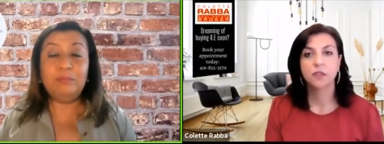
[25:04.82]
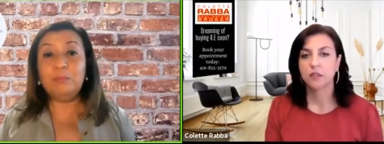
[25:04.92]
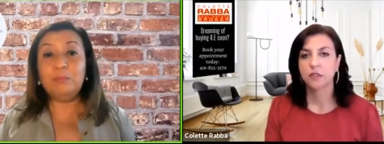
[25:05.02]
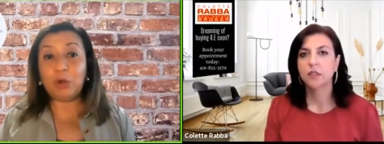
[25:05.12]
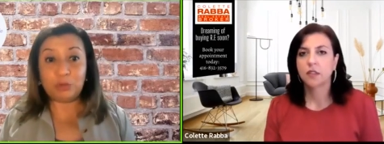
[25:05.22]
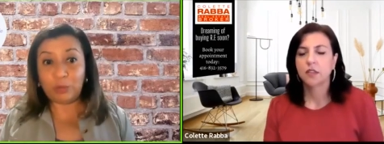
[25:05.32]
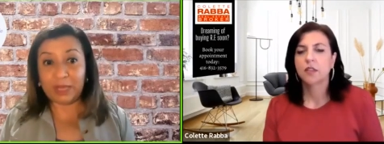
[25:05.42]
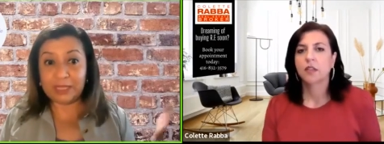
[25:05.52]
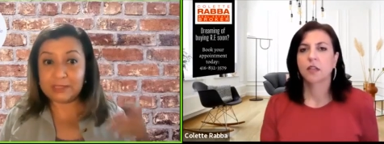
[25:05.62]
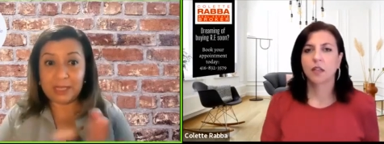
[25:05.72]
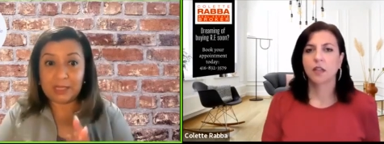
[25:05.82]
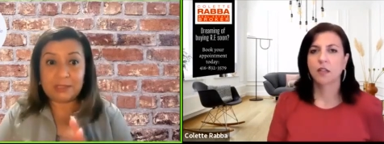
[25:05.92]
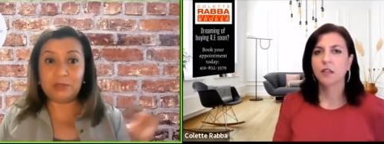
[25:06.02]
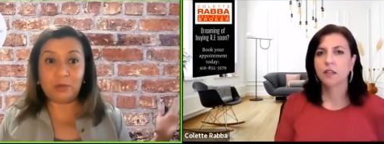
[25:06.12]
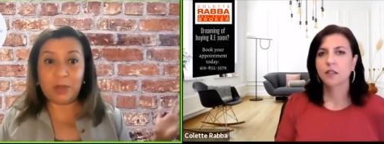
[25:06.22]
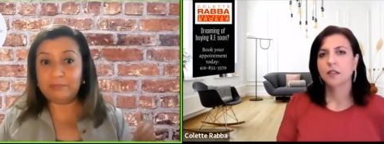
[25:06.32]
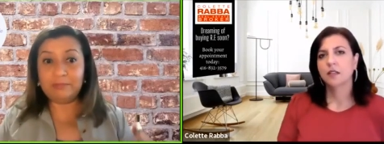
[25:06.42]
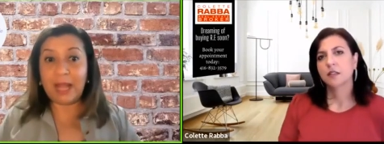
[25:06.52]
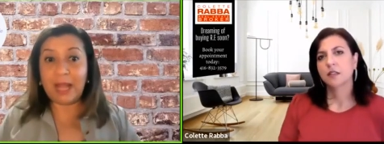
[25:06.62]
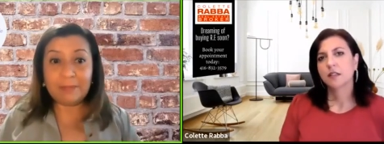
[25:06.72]
Speaker 1: both ways, and you know
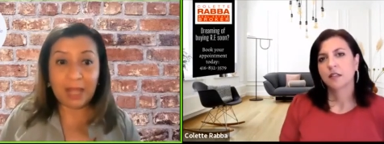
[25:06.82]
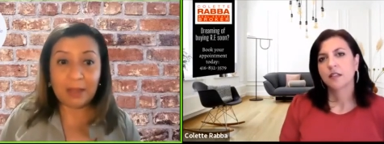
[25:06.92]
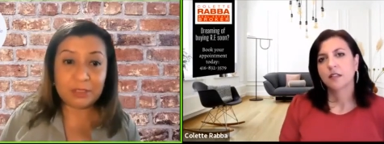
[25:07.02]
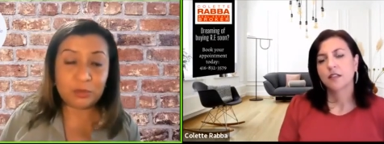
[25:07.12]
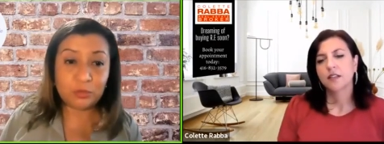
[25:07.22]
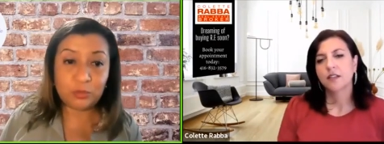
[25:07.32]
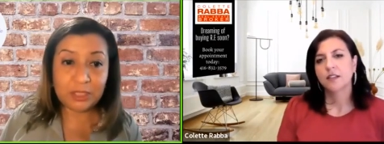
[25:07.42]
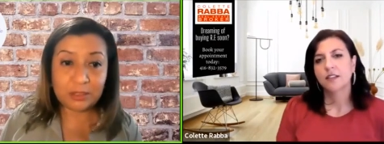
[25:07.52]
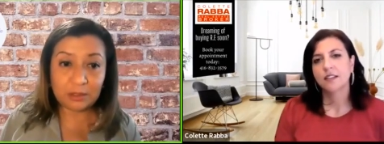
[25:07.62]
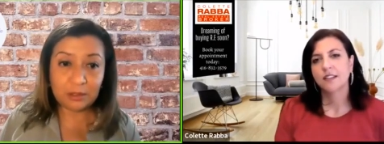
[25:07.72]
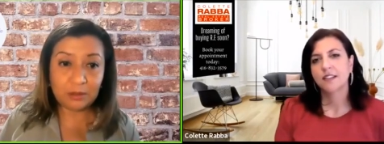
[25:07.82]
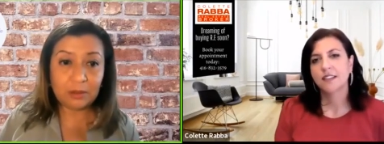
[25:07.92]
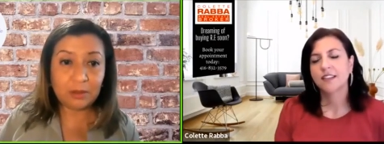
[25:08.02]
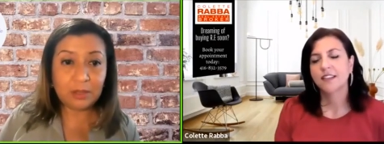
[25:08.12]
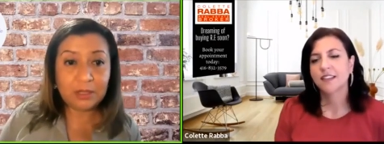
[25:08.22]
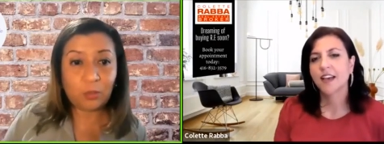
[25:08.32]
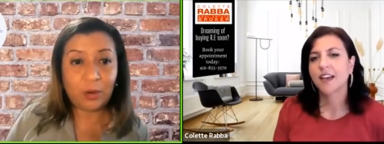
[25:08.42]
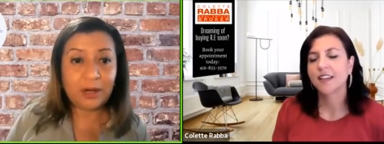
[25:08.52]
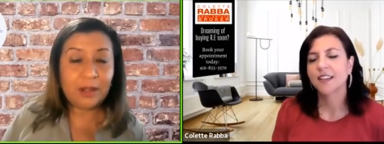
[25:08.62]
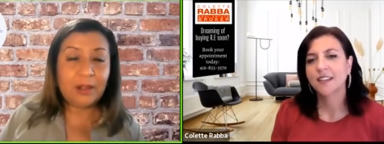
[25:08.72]
I'm I'm happy to do either either yeah.
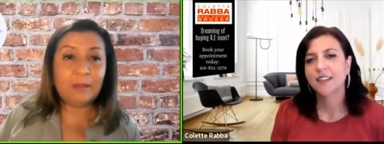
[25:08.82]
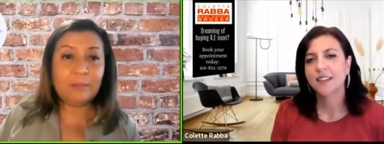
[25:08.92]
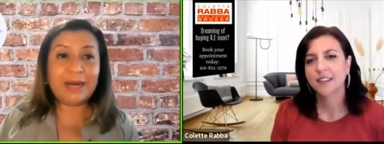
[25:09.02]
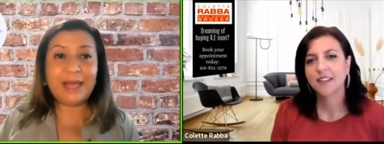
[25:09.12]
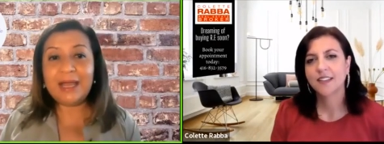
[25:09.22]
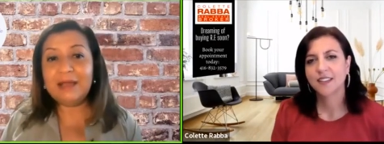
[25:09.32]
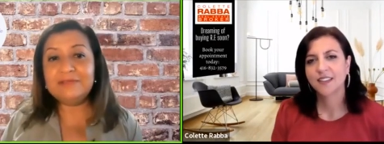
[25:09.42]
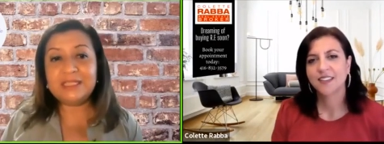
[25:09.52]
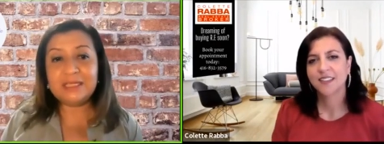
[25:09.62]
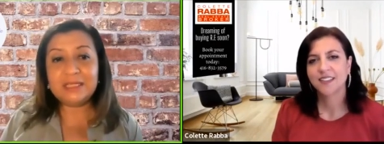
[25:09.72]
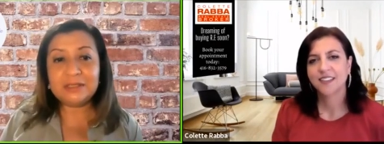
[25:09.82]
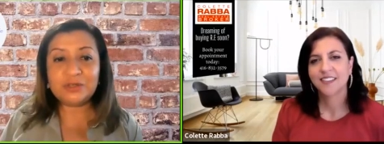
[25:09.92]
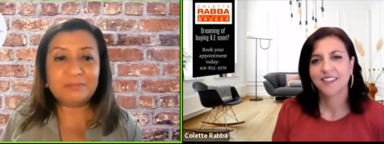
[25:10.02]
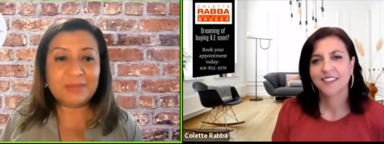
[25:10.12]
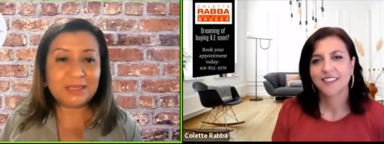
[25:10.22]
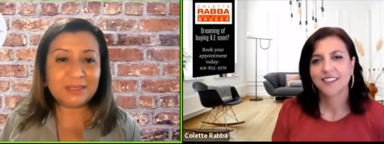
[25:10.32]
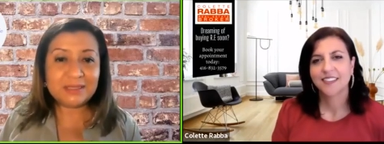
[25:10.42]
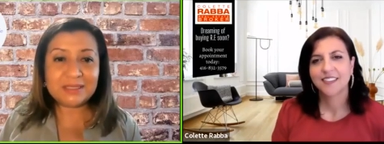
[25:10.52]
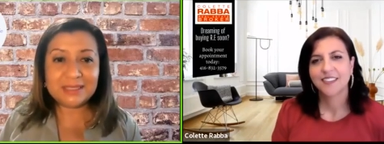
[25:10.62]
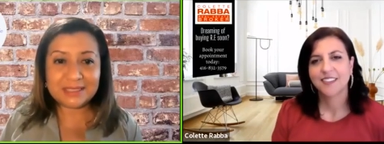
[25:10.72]
one. But I have seen
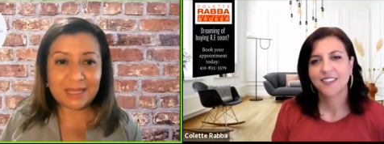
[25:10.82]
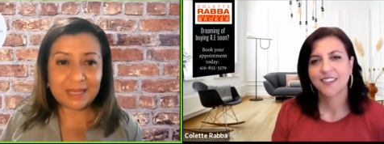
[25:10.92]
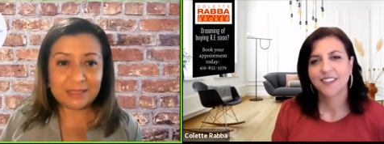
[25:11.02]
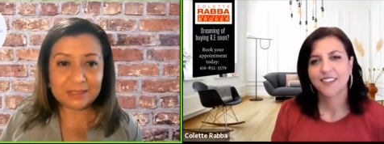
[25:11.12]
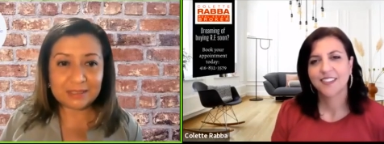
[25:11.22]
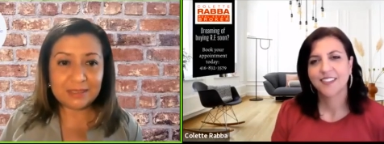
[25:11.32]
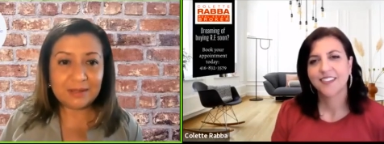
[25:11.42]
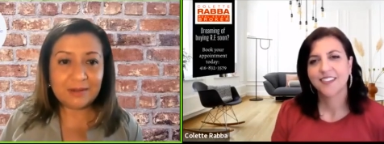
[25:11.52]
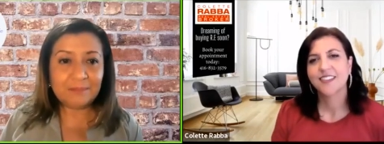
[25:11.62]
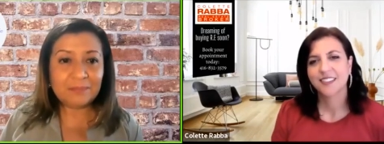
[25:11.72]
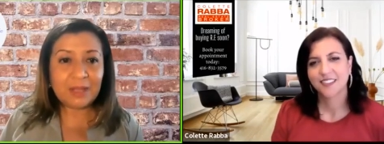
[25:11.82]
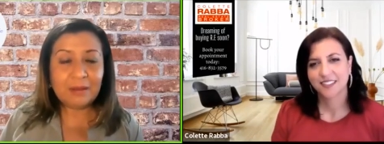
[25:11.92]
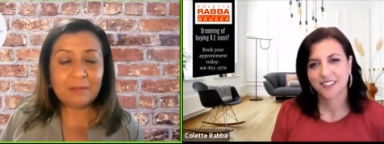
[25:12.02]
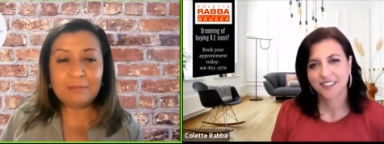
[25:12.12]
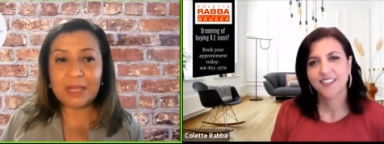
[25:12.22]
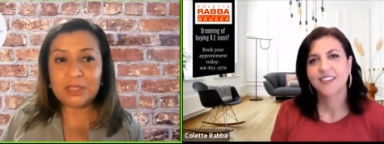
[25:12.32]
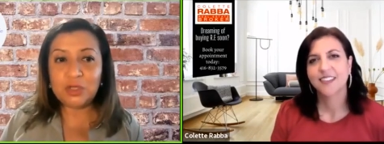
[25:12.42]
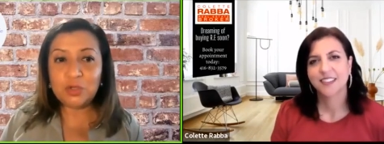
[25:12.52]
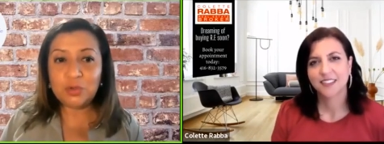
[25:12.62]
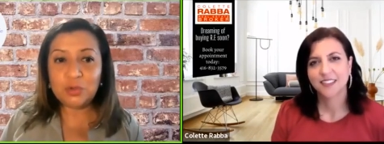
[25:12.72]
tremendous success by
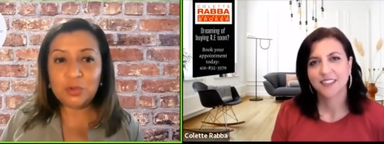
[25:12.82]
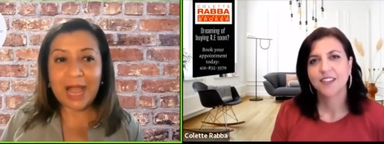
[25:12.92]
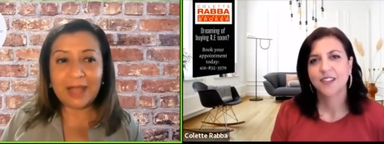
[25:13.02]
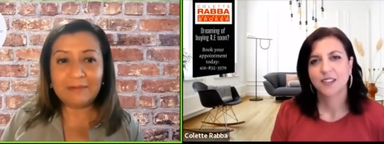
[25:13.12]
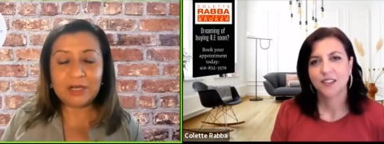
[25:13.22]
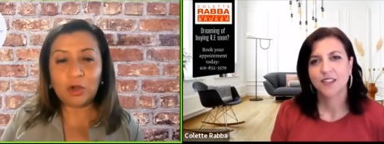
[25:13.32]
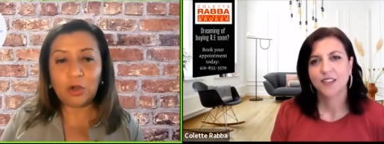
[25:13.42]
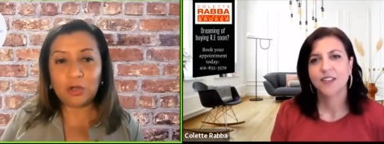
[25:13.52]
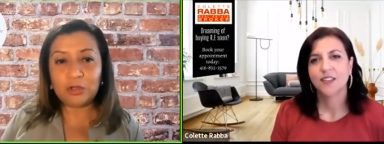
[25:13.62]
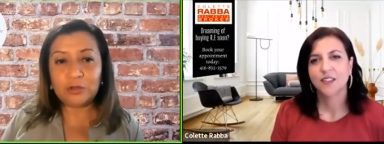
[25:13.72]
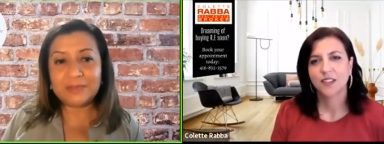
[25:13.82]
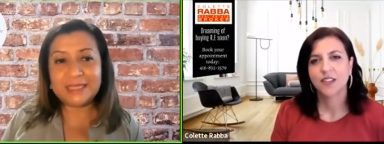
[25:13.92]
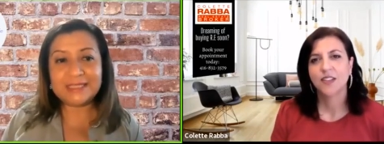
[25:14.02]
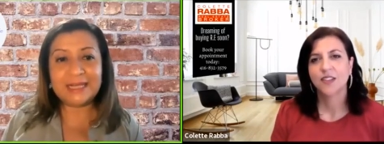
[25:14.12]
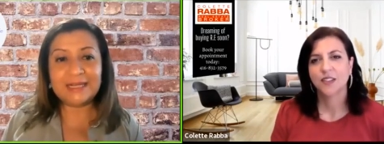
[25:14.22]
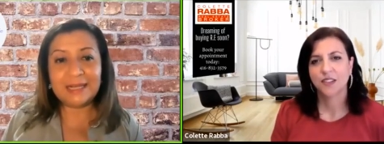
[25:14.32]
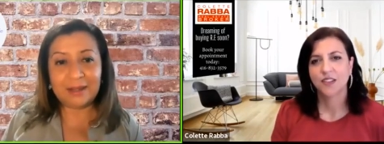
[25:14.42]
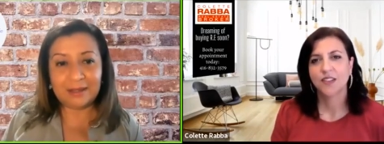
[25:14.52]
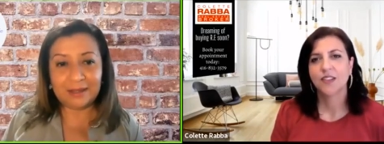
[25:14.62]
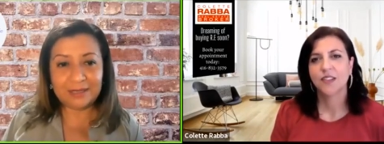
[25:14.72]
you having all of these in
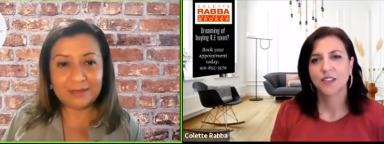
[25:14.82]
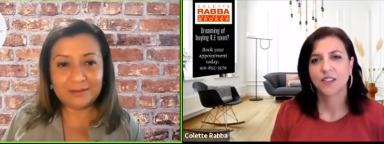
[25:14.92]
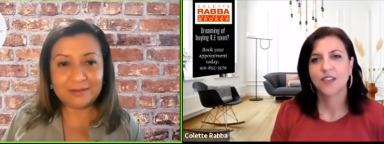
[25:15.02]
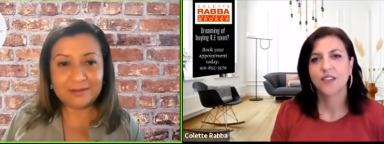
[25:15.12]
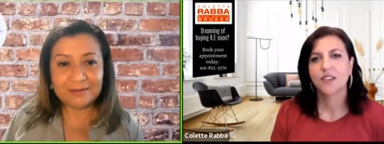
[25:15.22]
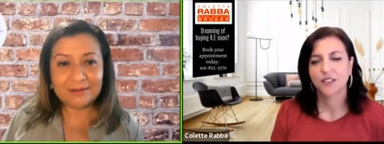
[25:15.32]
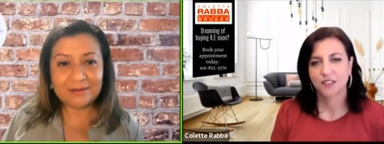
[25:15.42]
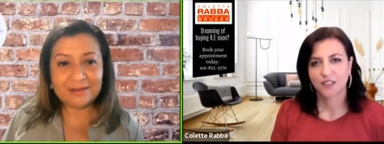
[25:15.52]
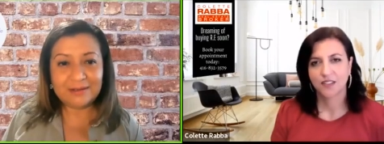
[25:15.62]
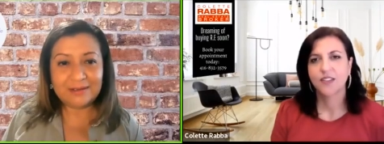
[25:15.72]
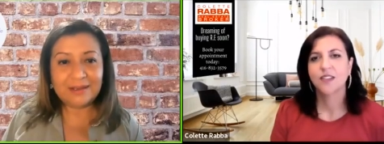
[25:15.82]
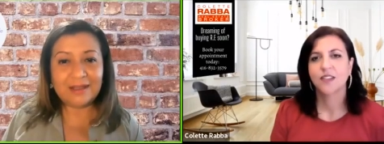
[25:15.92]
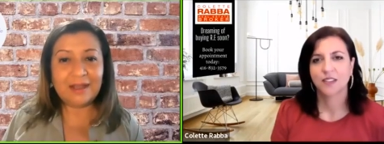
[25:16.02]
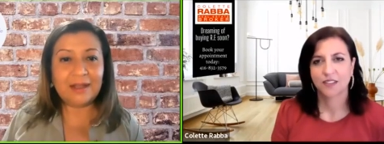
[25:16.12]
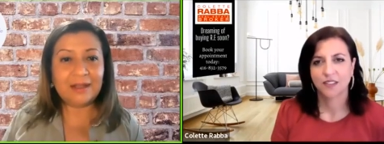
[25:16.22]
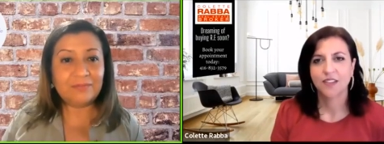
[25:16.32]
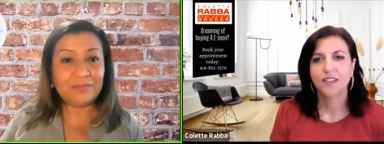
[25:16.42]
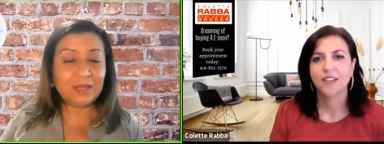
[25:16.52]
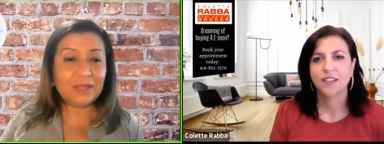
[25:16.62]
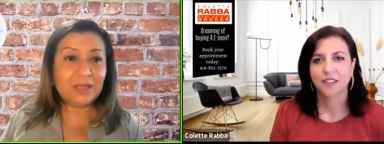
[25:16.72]
line. Uh,
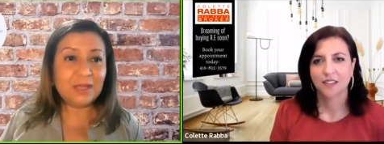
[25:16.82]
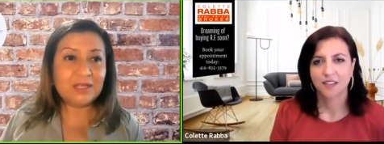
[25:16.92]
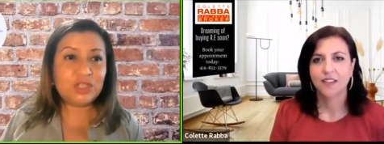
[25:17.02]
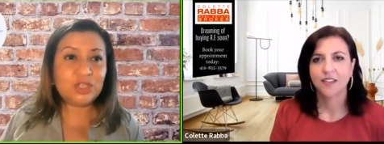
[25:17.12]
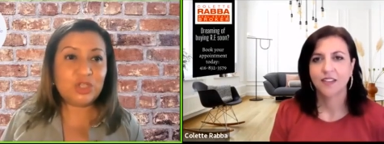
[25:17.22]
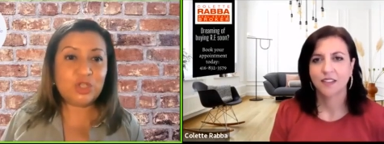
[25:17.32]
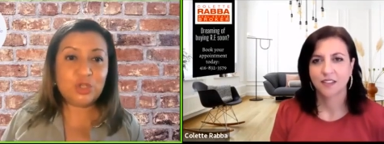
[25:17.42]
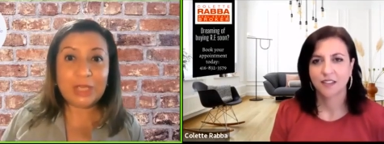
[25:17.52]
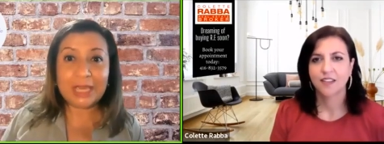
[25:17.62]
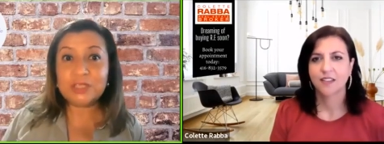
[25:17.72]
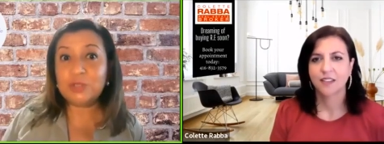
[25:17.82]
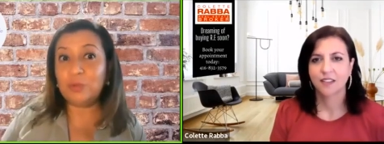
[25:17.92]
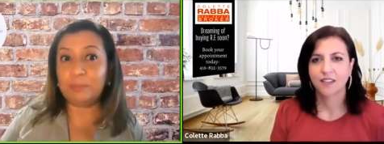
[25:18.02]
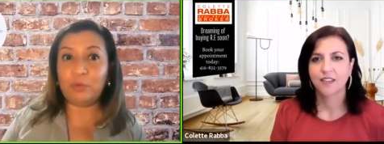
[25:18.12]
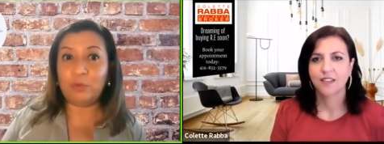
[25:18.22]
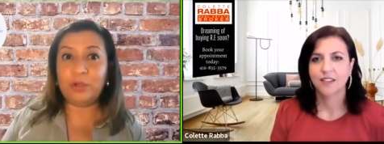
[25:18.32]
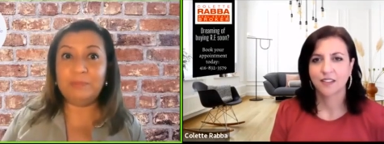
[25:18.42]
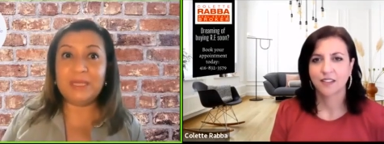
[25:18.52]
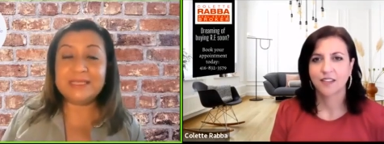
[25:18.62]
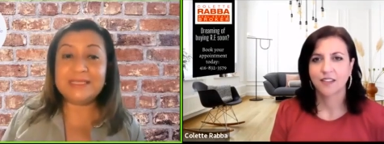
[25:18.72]
to get to a point
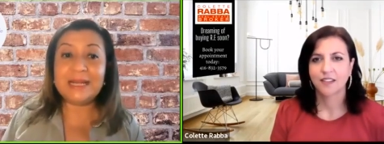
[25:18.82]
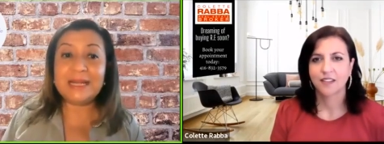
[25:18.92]
because then